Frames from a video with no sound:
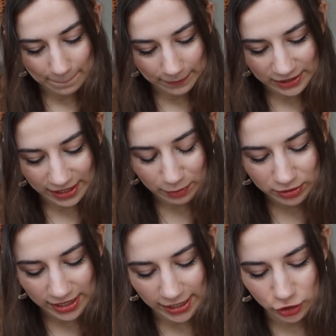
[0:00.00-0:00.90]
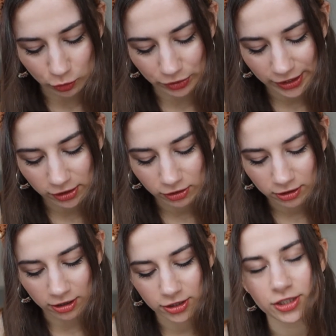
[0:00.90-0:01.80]
seeing potential bring
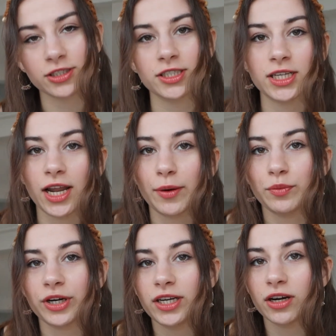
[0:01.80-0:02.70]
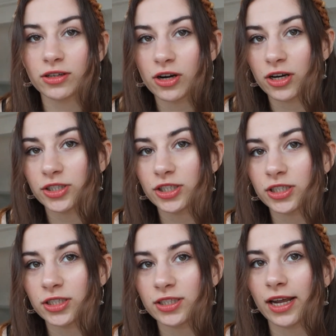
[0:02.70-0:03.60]
consciousness to light bring the
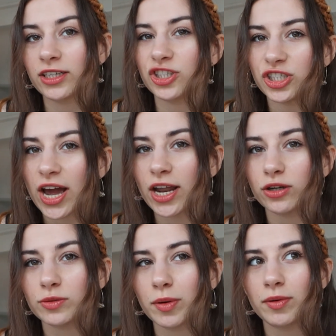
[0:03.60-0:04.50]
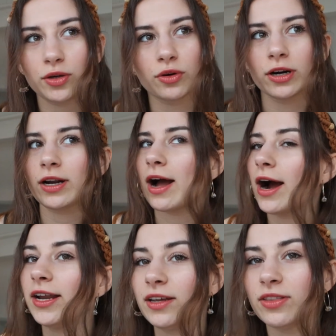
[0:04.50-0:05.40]
unconscious like the shadows maybe you're
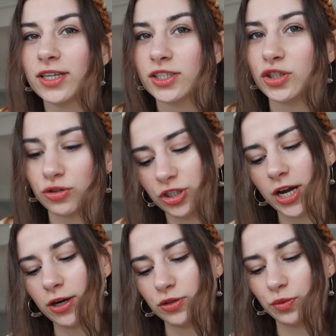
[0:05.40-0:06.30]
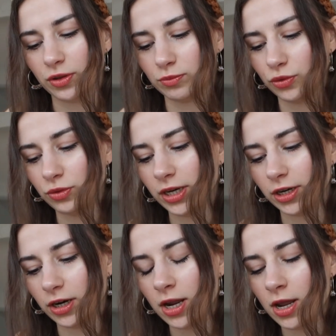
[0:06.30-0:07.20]
hiding things in your shadows with the moon
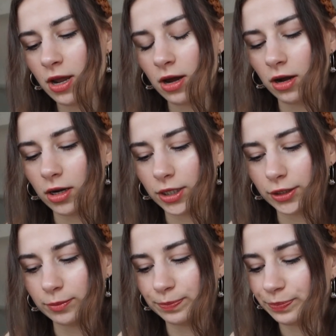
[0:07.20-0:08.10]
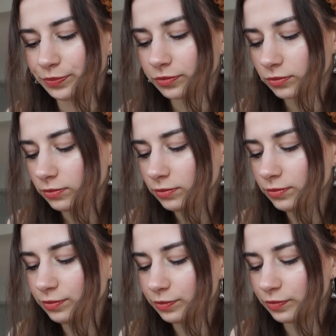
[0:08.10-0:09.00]
here um
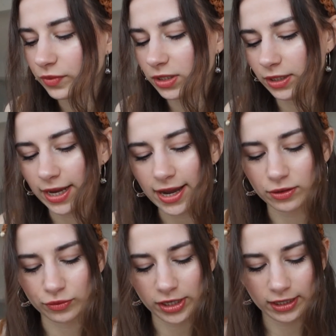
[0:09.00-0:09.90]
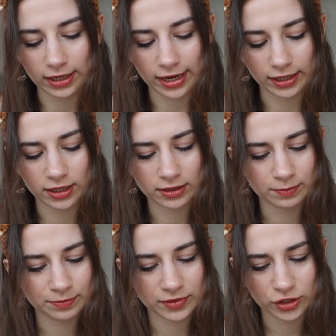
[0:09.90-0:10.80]
yeah really like
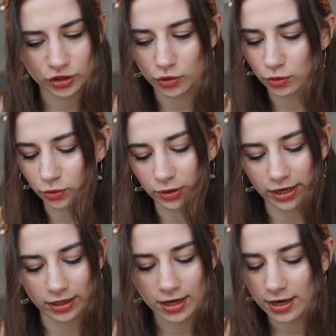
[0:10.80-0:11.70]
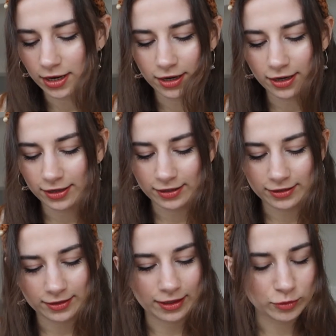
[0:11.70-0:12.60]
so cool i
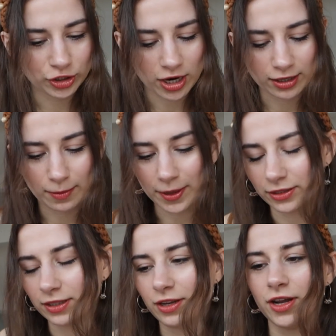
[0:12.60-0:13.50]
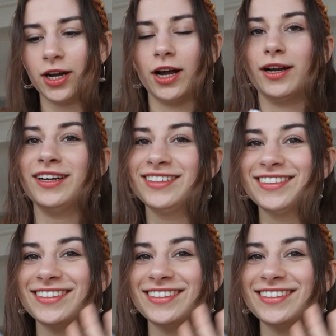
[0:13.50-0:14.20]
i'm shocked about the